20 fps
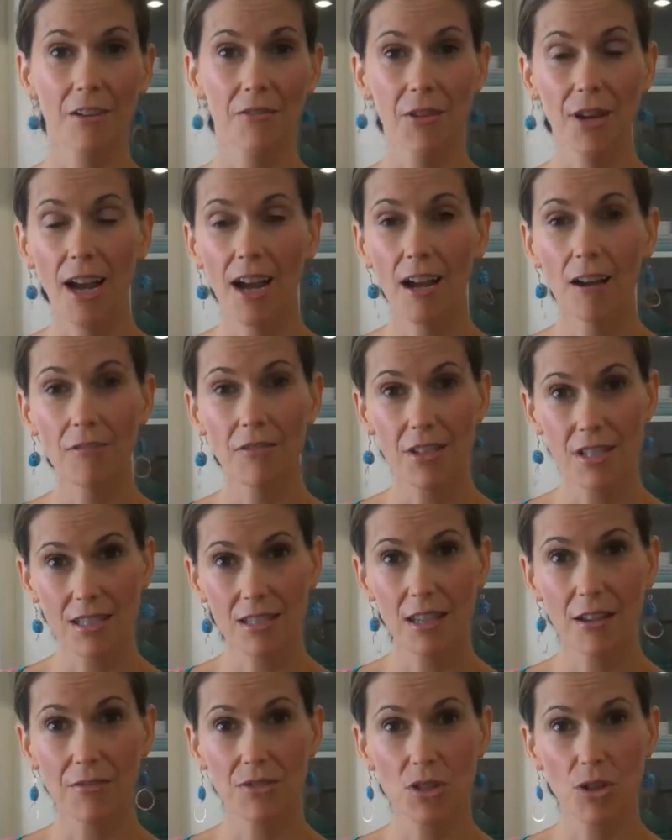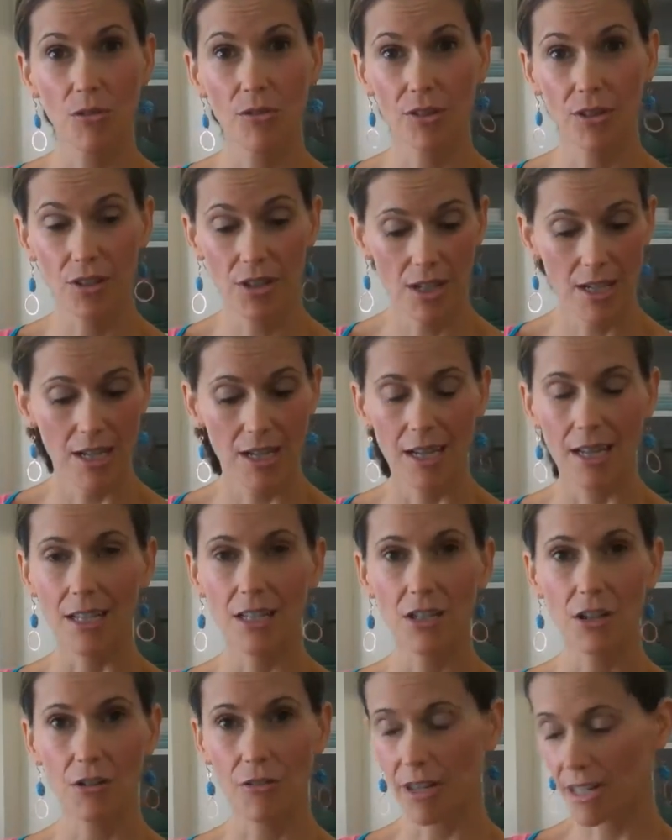If you have this left over,
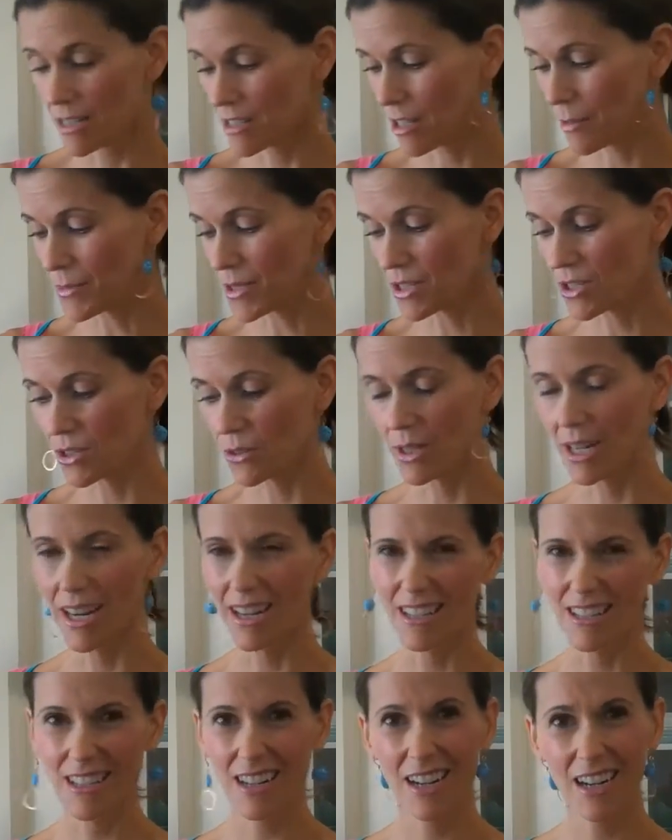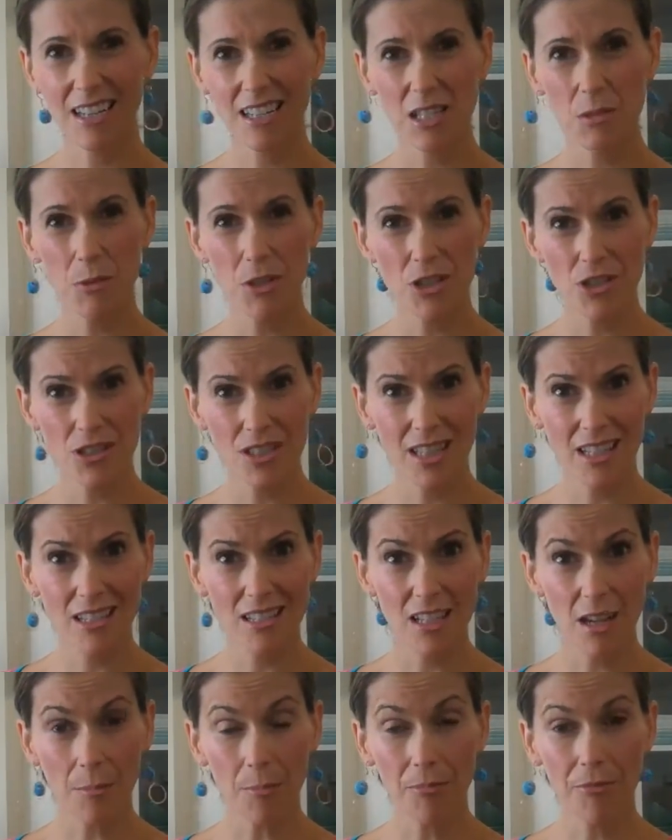it's a great substitute and kind of switches
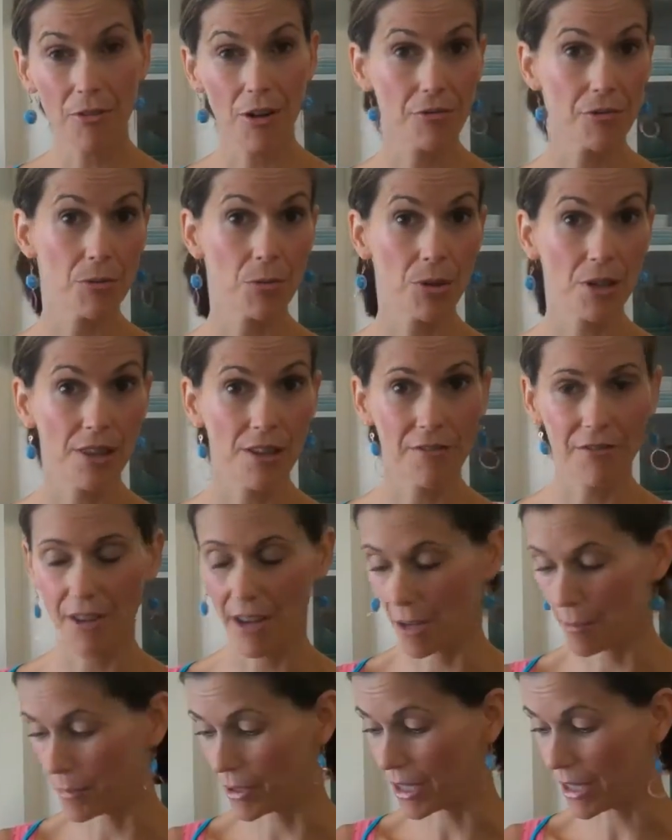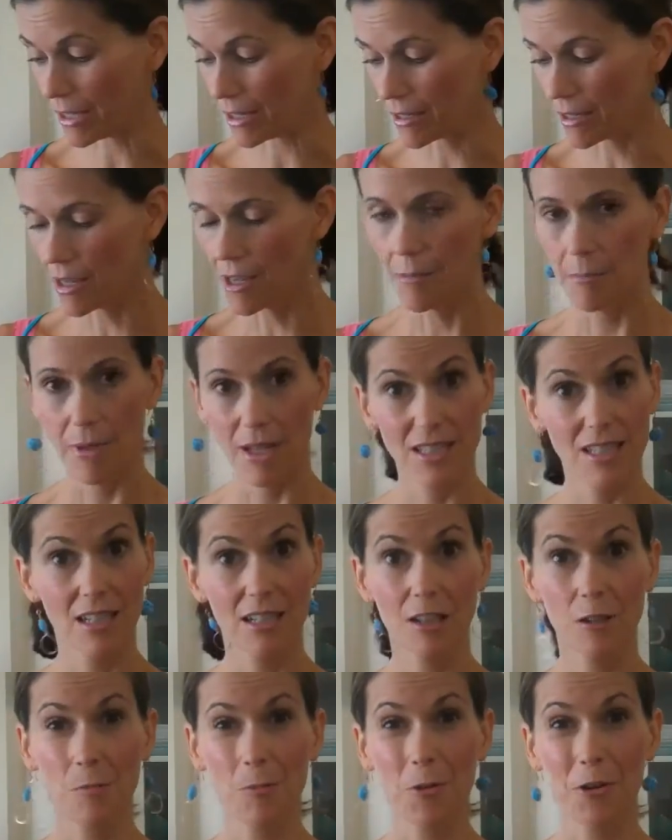things up for everyone in the family, makes it a
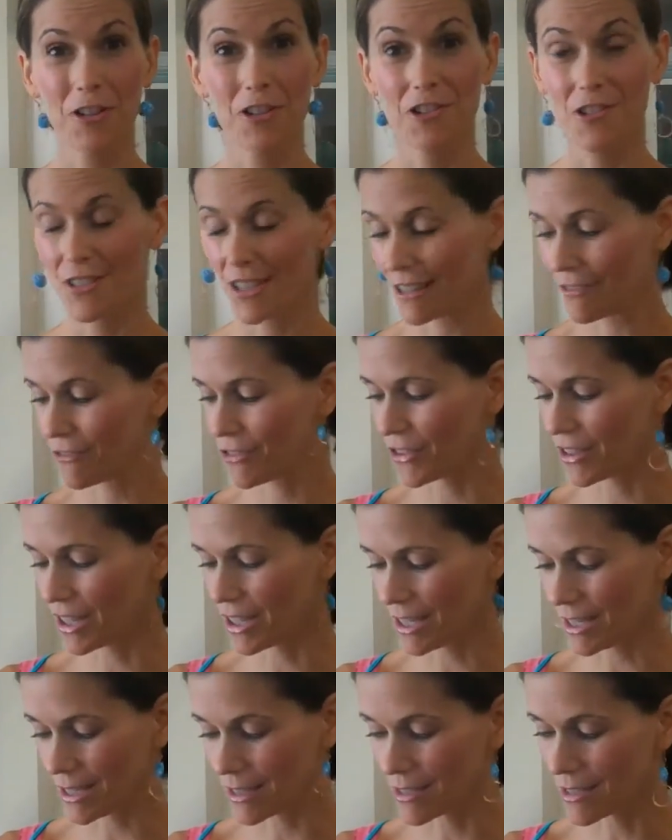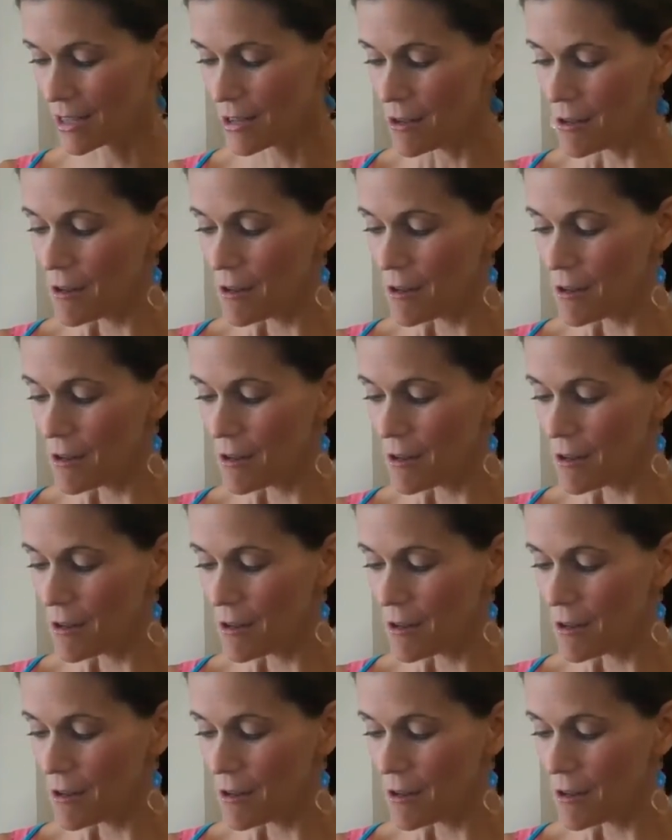little more interesting for the kids.